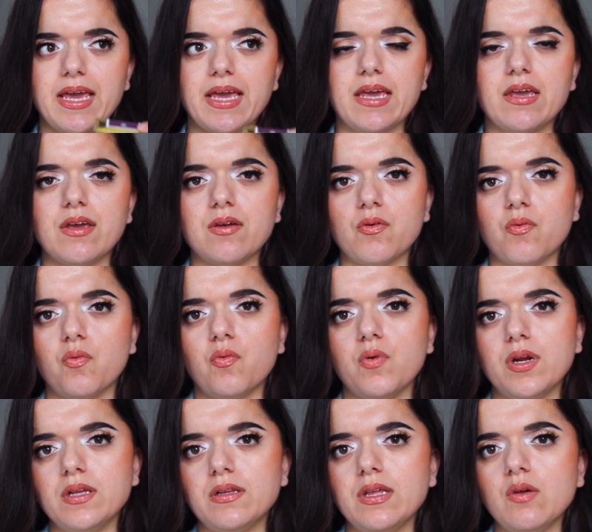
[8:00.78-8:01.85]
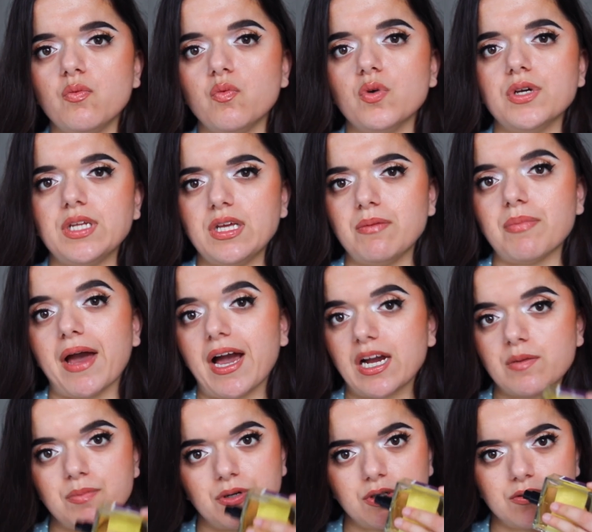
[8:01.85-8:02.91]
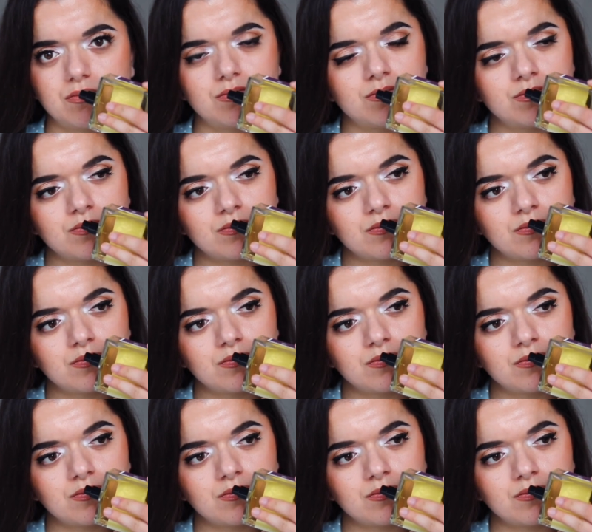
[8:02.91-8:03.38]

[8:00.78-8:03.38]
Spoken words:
a really woody backbone